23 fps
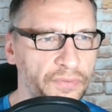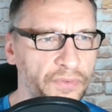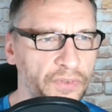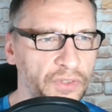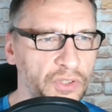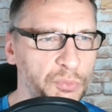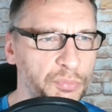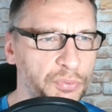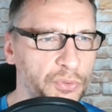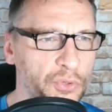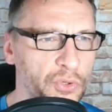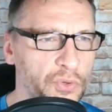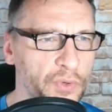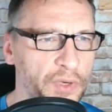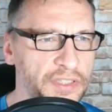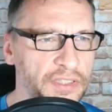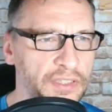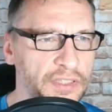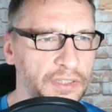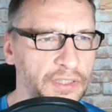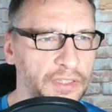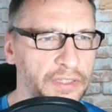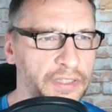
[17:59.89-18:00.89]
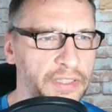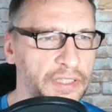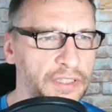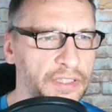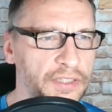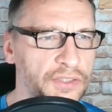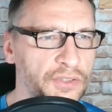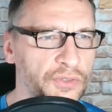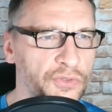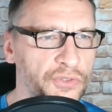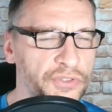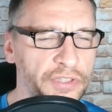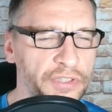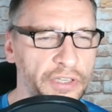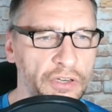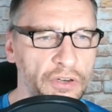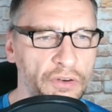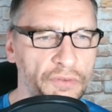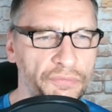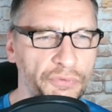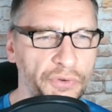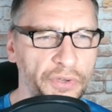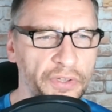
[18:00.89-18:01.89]
you progress in the league. So you start
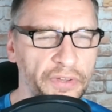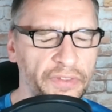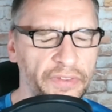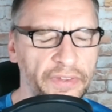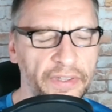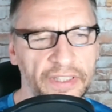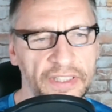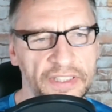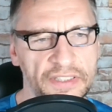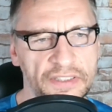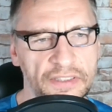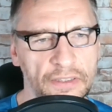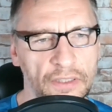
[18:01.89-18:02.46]
off with, I guess, the